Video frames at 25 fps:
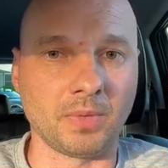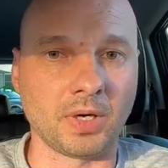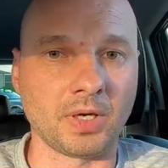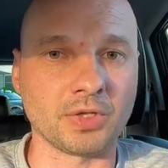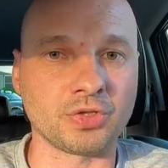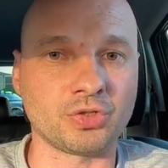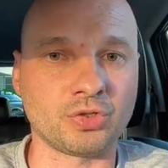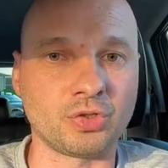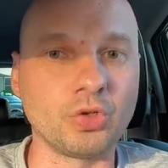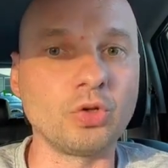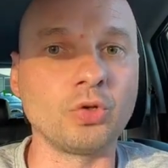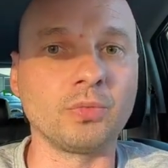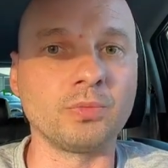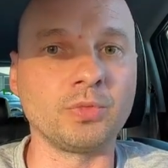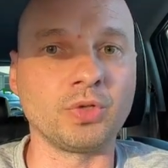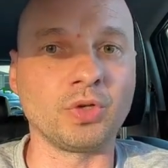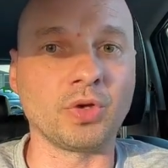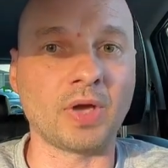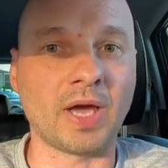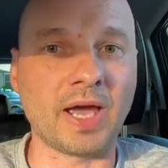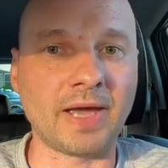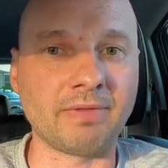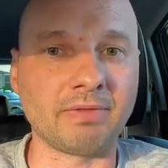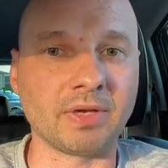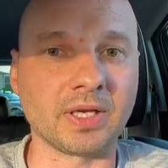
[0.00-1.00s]
assumed you
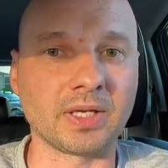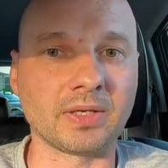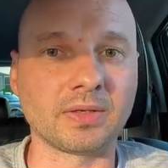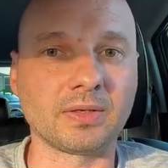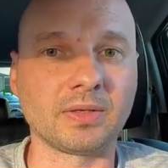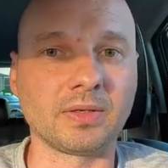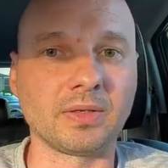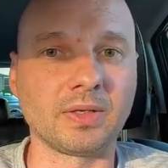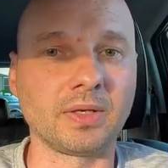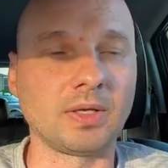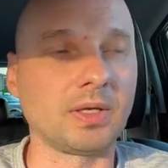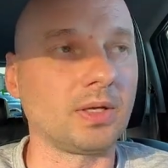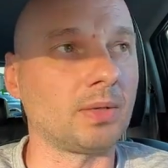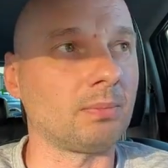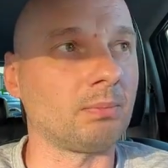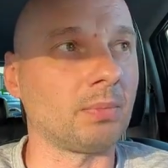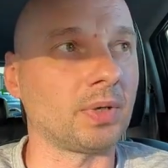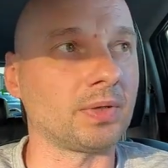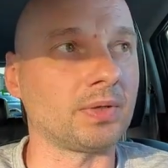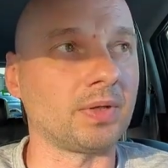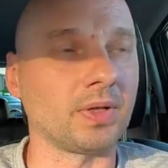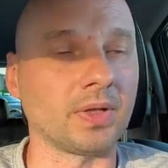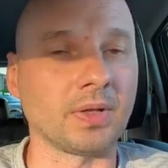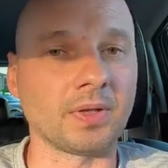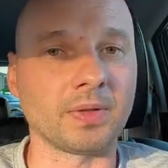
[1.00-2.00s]
have it,
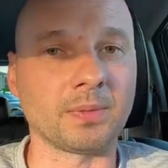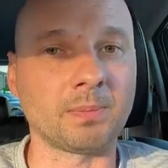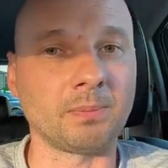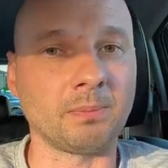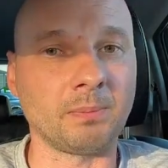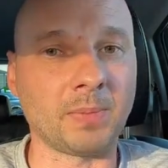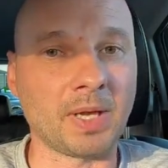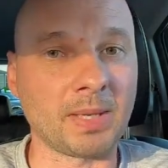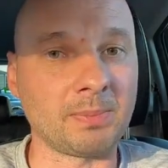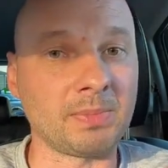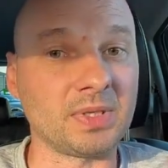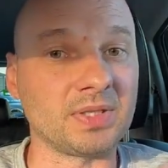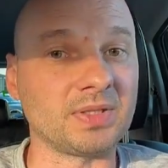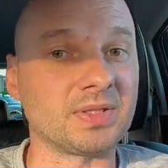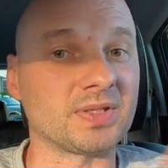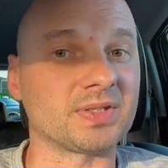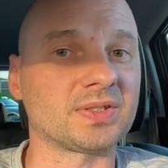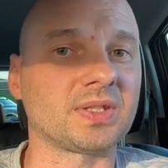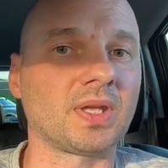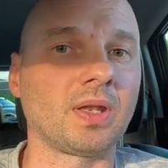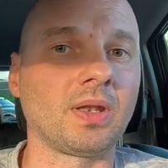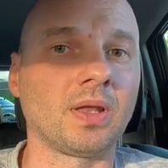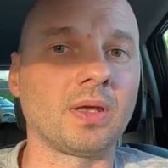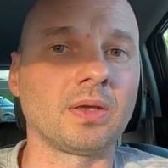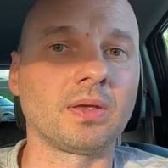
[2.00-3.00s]
but maybe the
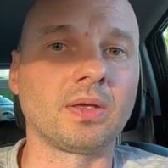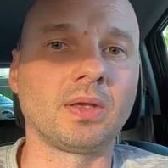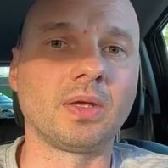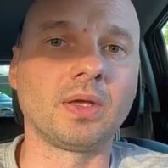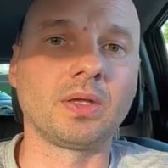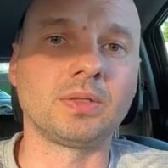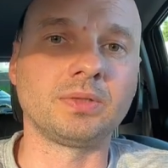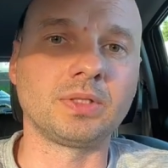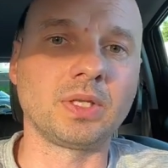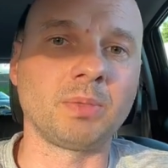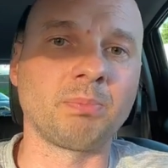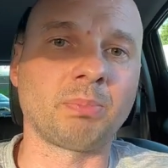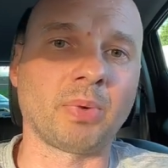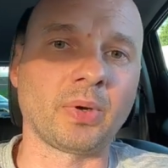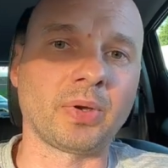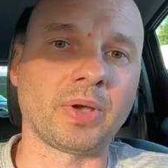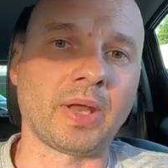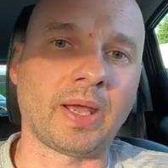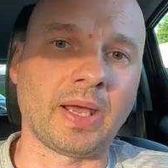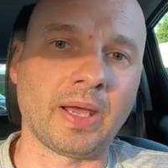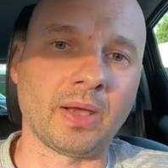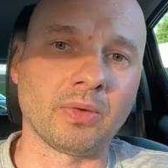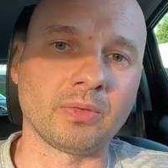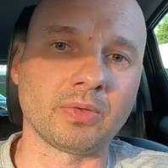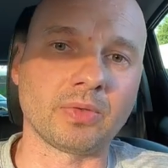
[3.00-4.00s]
seller didn't point
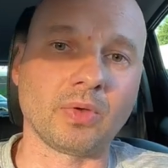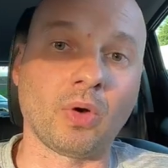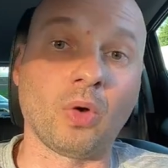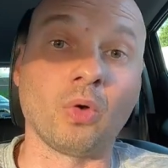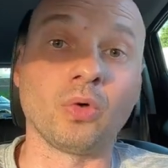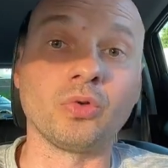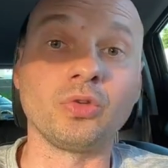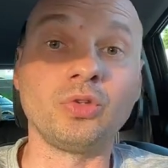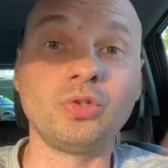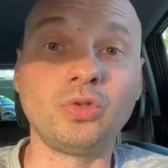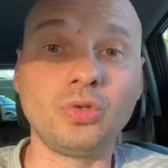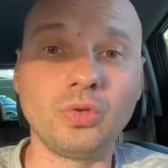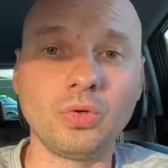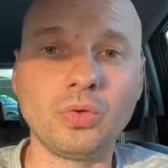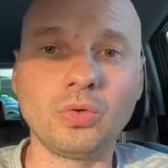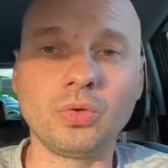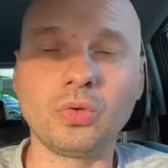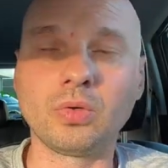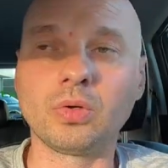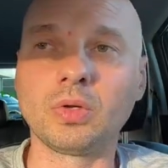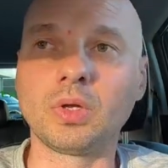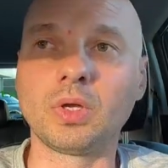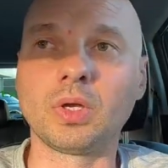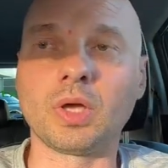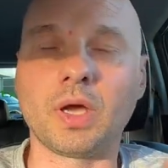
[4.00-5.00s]
out, or
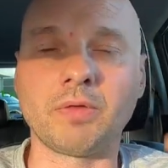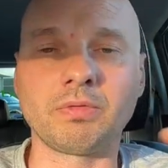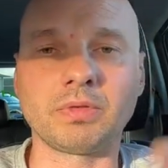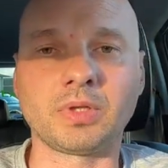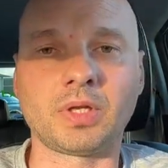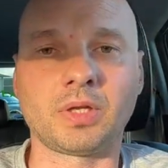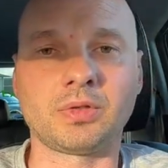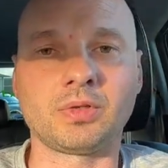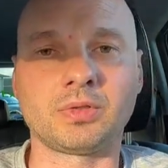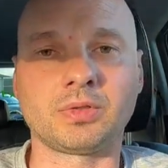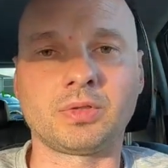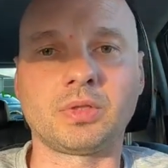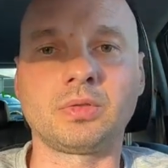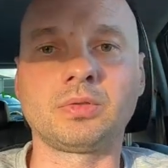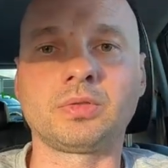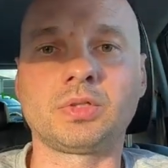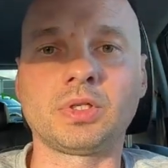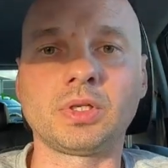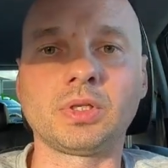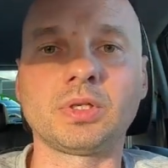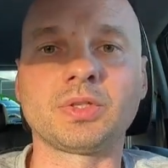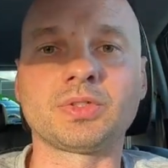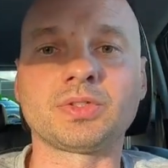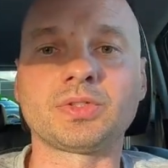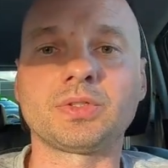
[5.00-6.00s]
you haven't done your
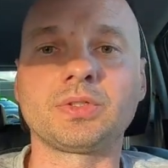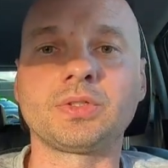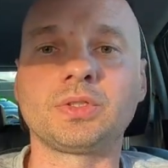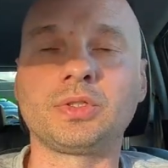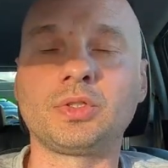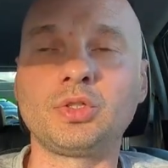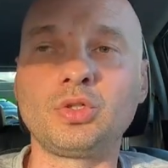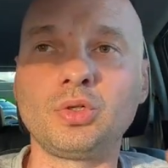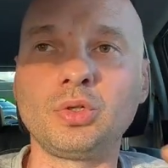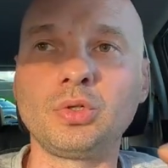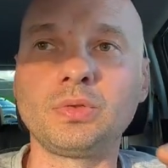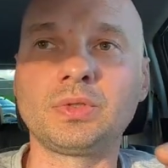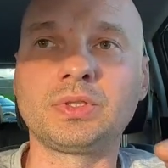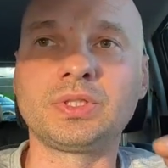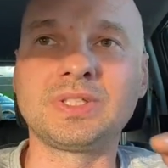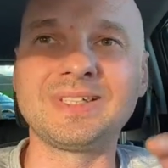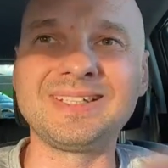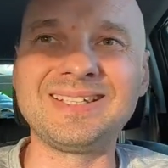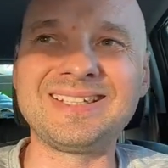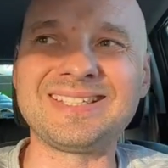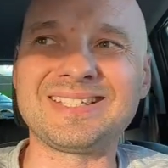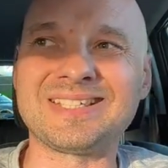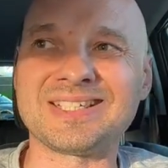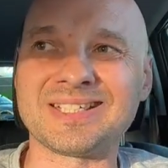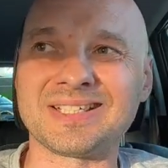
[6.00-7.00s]
due
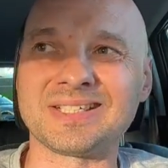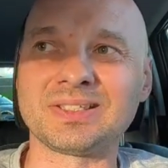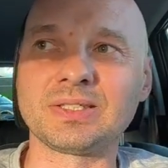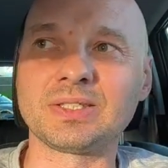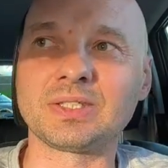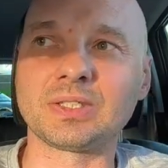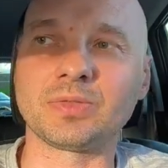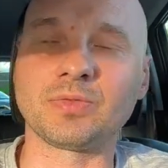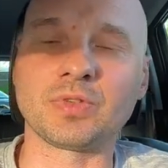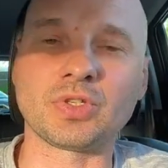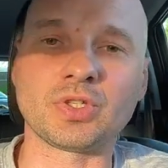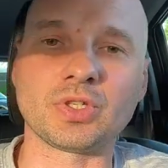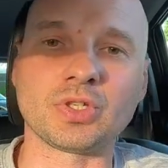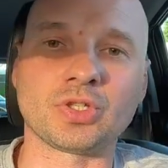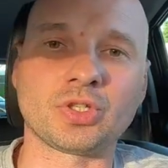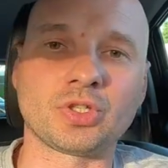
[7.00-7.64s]
diligence, which